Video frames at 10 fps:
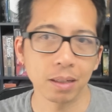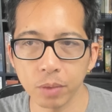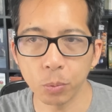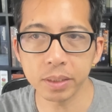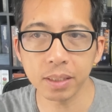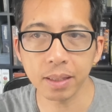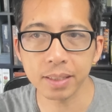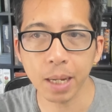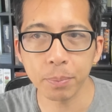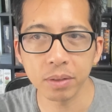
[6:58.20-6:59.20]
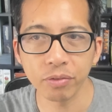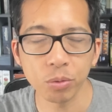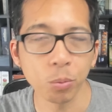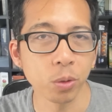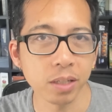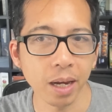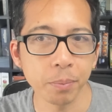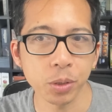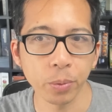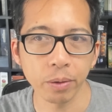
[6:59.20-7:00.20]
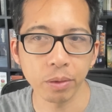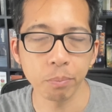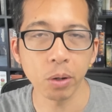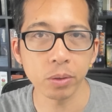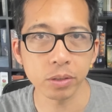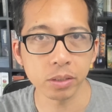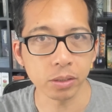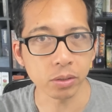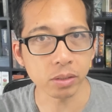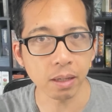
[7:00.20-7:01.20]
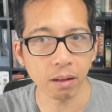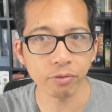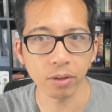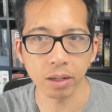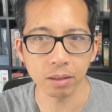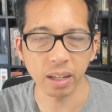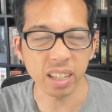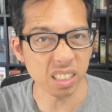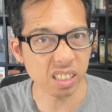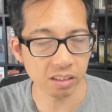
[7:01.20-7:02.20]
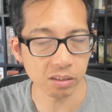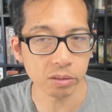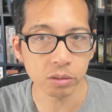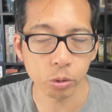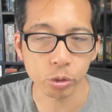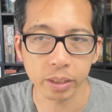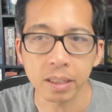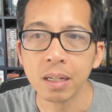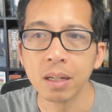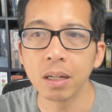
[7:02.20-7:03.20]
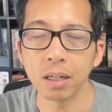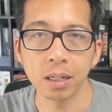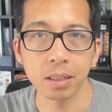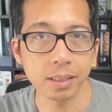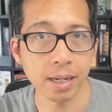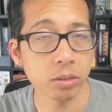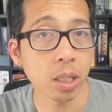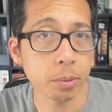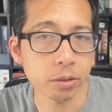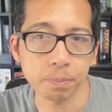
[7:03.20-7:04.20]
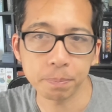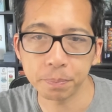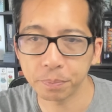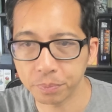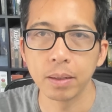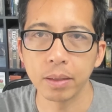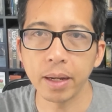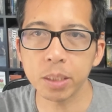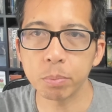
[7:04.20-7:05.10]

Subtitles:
We'll see this happen a few more times where the bonus to yourself on like a skill usually is now doubled. The next